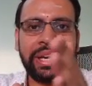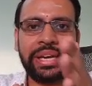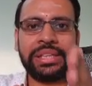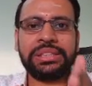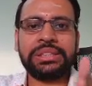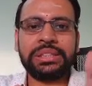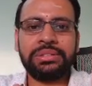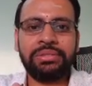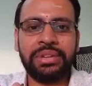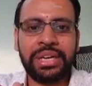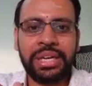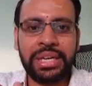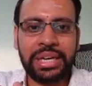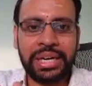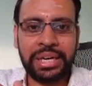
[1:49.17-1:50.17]
X,
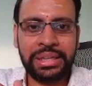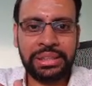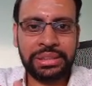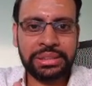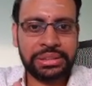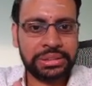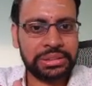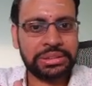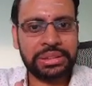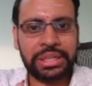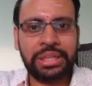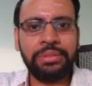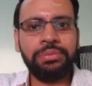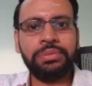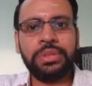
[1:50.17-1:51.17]
Y and
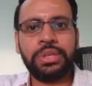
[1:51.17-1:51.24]
Z.